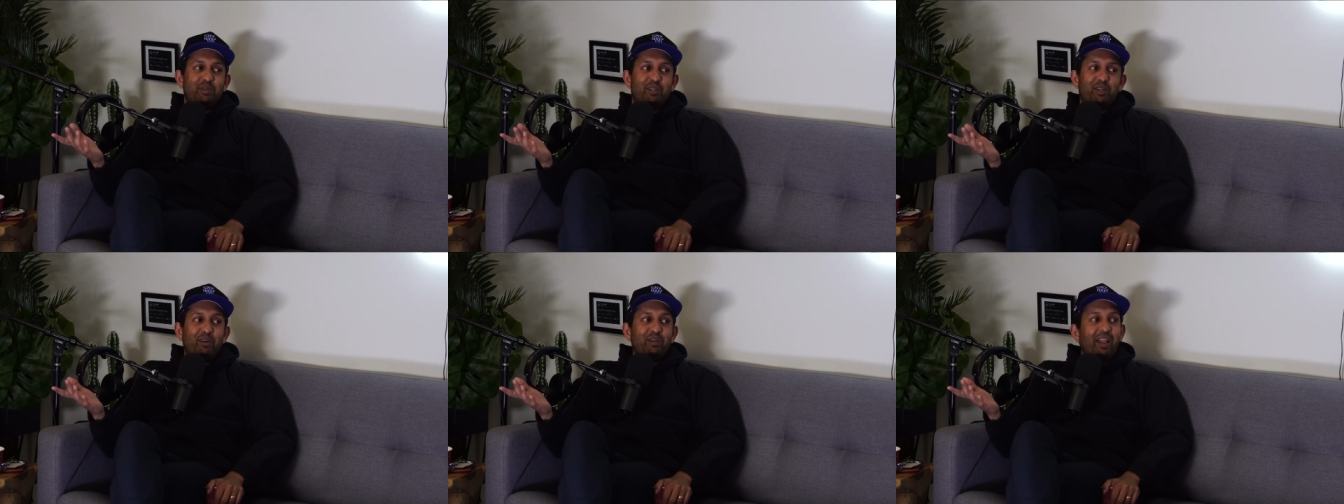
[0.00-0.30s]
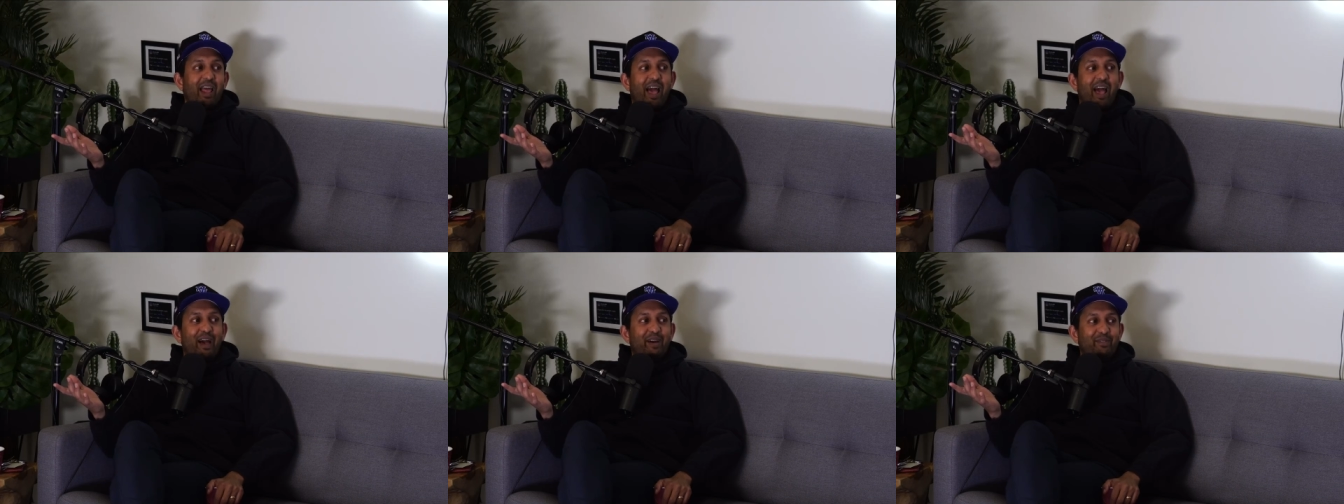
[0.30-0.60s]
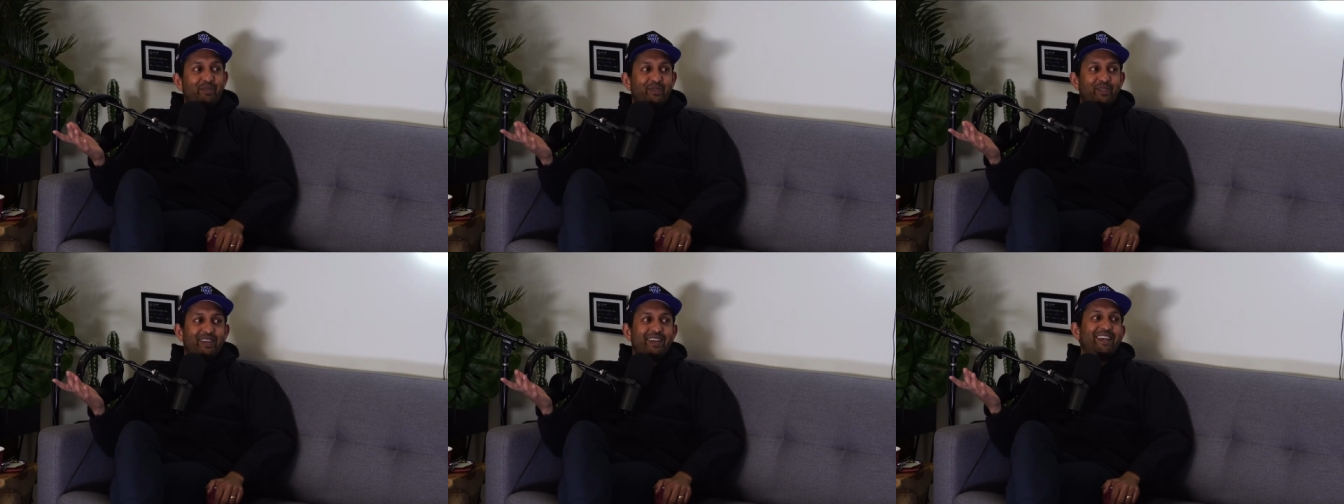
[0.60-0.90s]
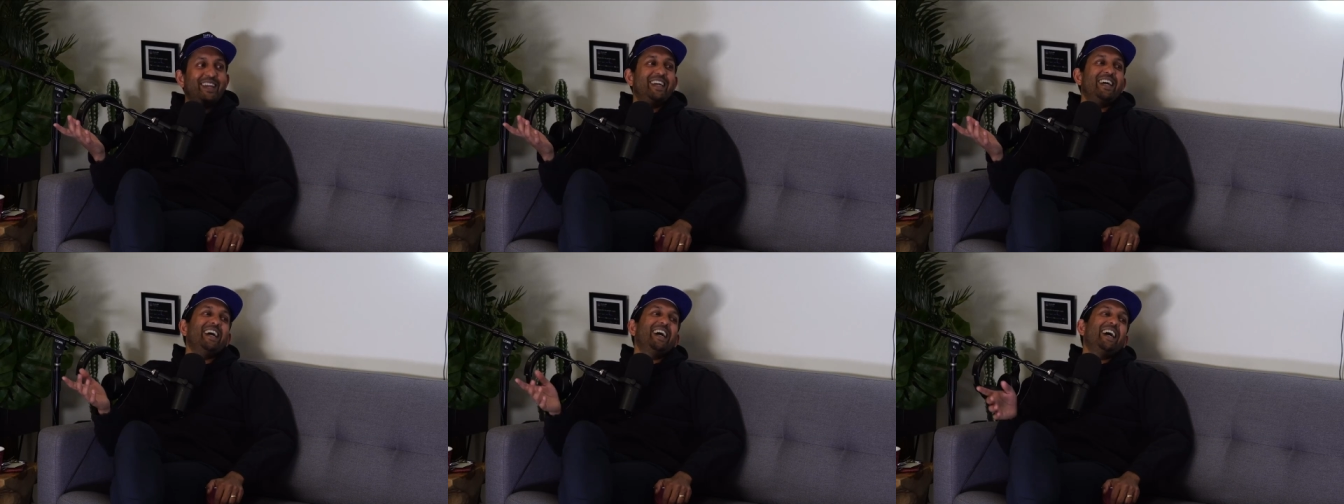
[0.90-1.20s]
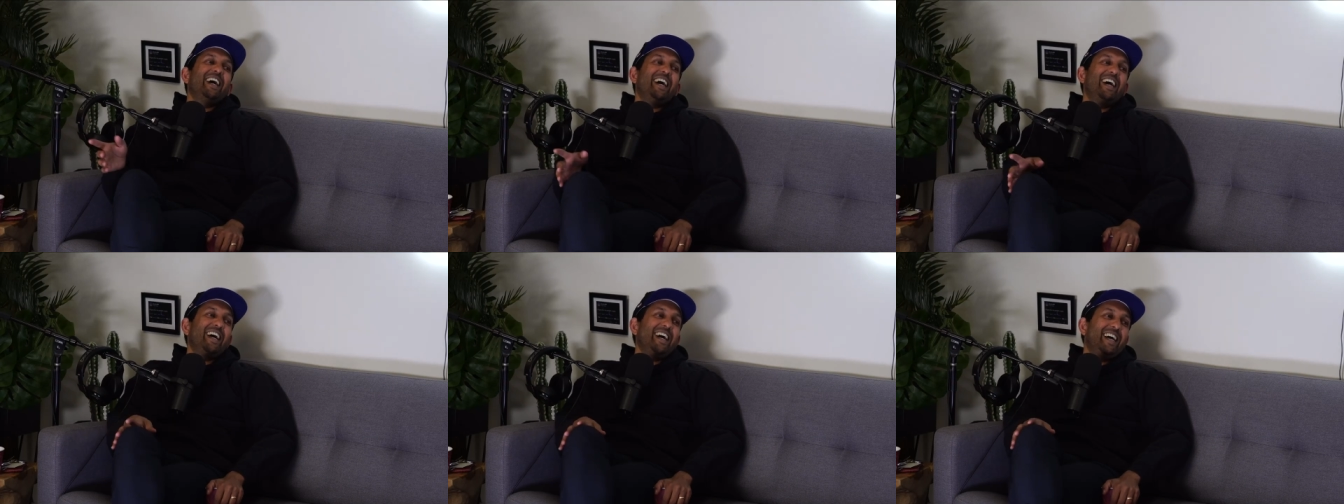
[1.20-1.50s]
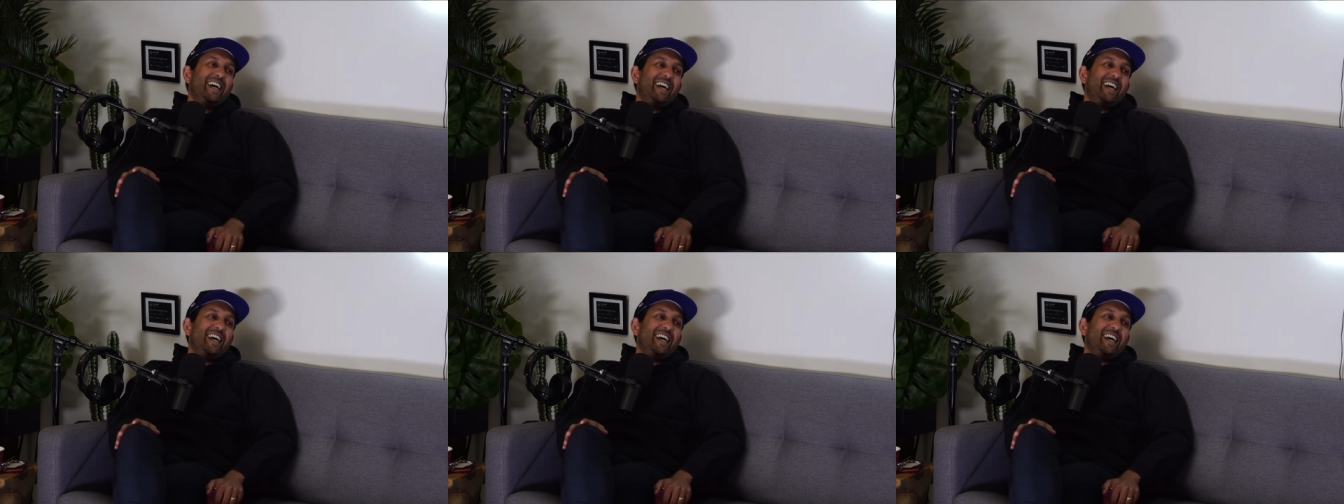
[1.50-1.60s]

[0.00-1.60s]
We don't want to watch